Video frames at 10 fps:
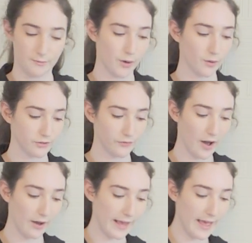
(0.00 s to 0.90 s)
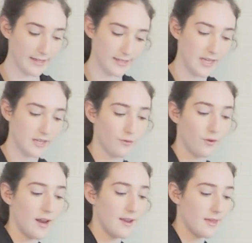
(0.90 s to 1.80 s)
I'm broke as fuck and I can't
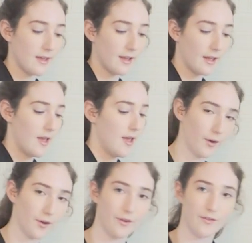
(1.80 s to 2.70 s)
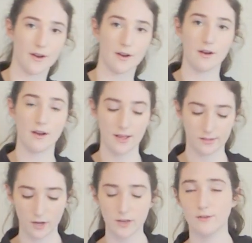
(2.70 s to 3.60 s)
afford anything. I got it on there.
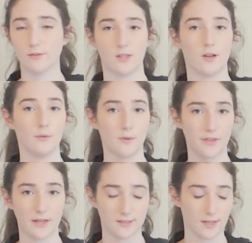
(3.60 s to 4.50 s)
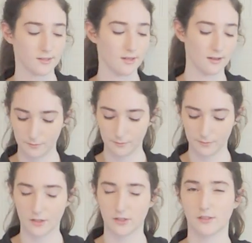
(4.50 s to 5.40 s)
It's not used though, not that disgusting.
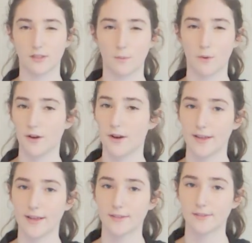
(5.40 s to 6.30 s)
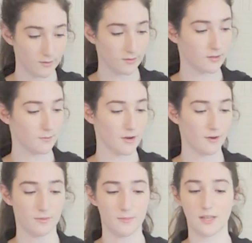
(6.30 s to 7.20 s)
They just didn't want it, I guess. It was the
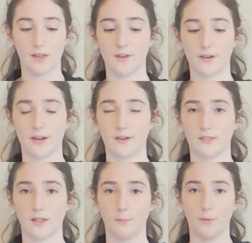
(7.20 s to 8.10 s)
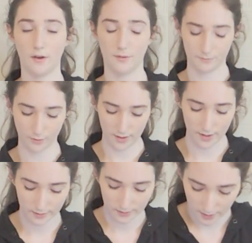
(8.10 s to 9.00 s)
mirror from this other Carousel bought
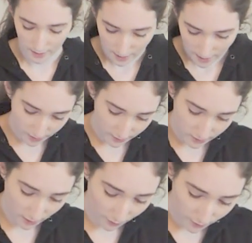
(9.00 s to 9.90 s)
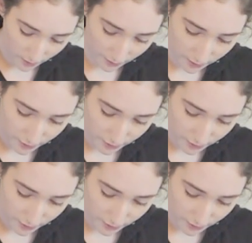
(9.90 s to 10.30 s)
product. I'm just gonna start off with a little